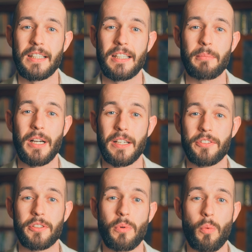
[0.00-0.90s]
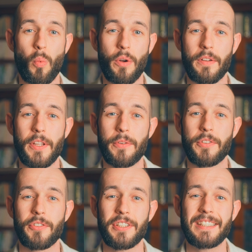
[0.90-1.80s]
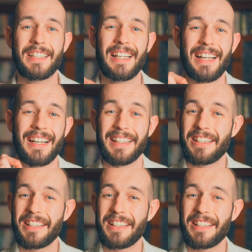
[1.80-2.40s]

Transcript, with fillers: Um, I could do one of those three. And